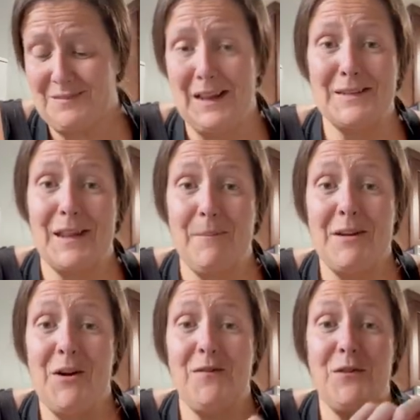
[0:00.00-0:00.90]
Let me
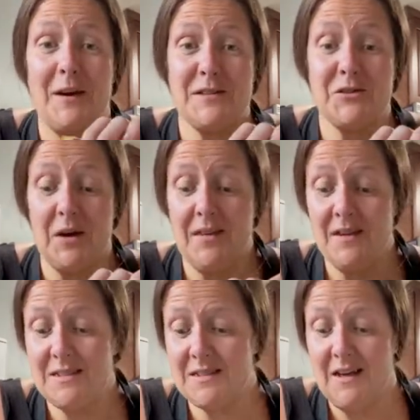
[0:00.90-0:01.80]
know if you guys try
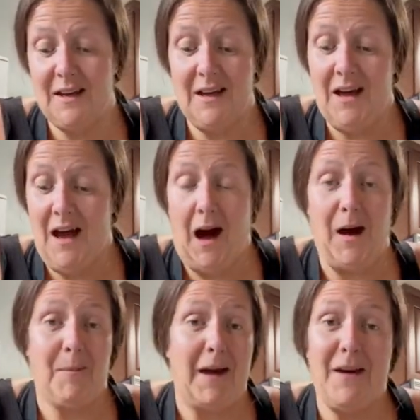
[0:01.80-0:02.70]
this.
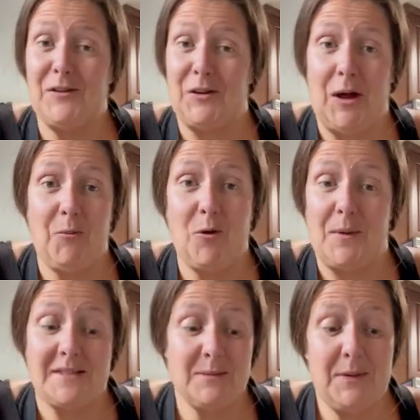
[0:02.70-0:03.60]
I have a lot more
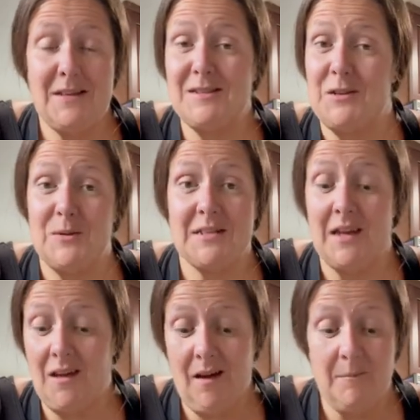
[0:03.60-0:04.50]
recipes
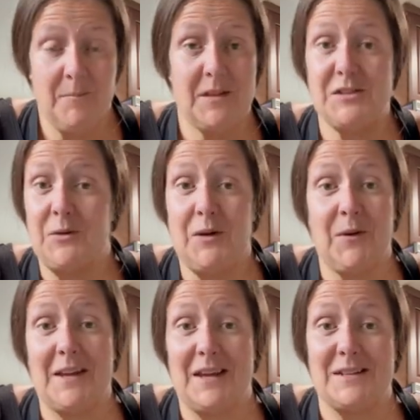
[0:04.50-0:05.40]
using the
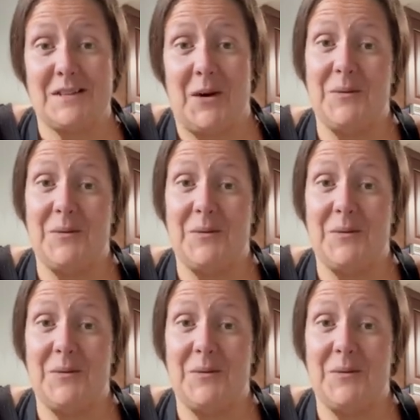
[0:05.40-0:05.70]
2-ingredient dough.